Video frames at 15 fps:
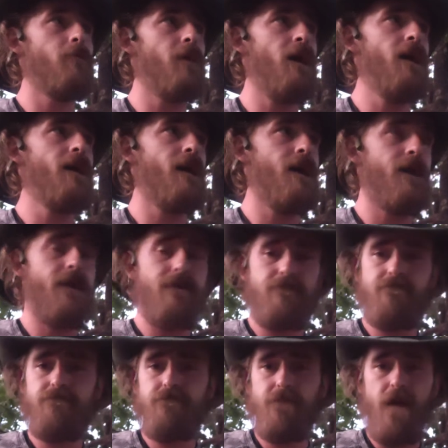and buy a
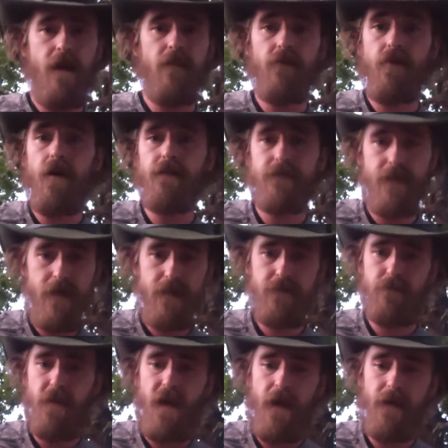Helicon
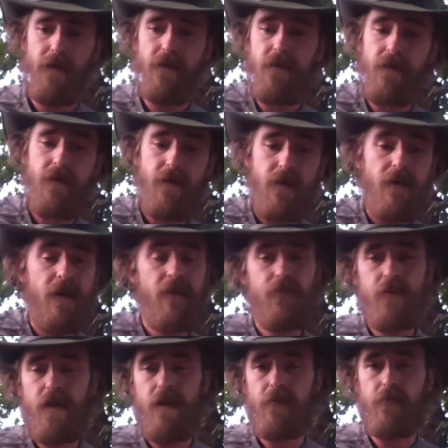Tex bag if
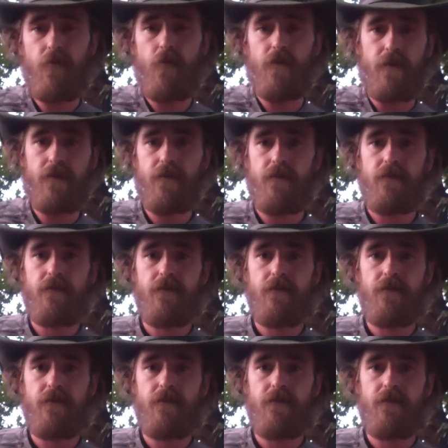you can't afford it.